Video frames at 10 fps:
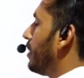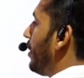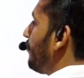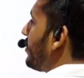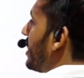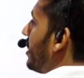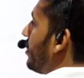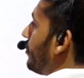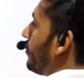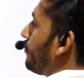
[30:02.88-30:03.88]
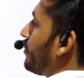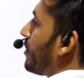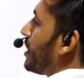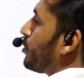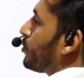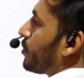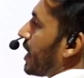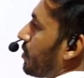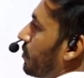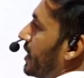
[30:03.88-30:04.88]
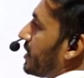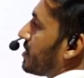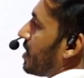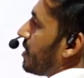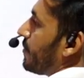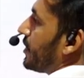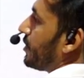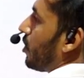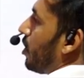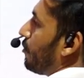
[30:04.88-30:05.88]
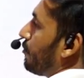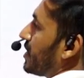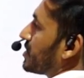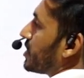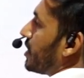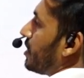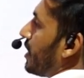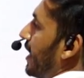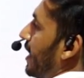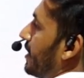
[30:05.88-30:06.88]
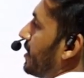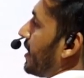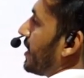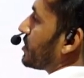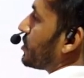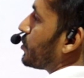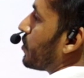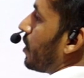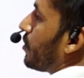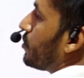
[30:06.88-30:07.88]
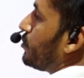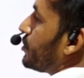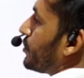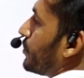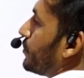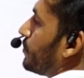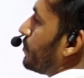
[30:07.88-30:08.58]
and we want to calculate the limit of function at x is equal to 0.